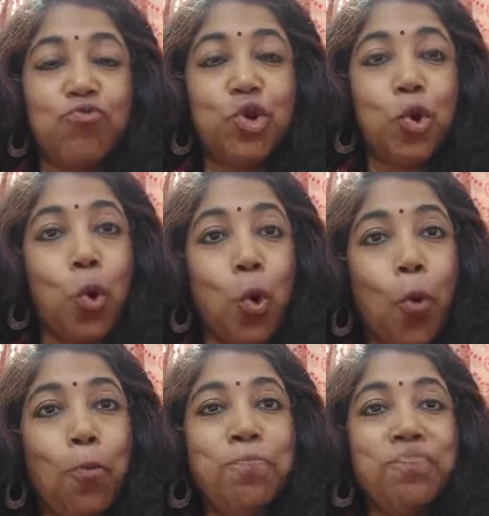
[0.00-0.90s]
would
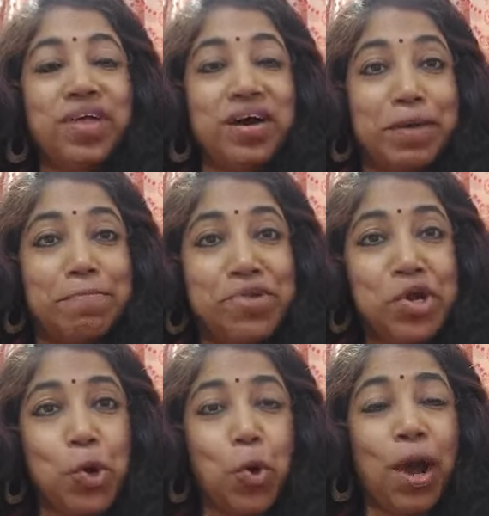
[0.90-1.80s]
home the
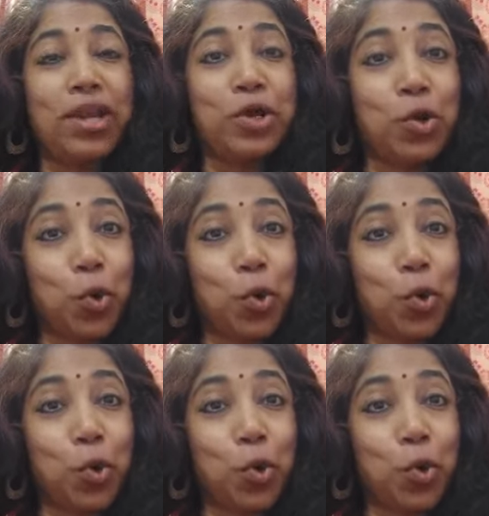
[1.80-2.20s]
embryo and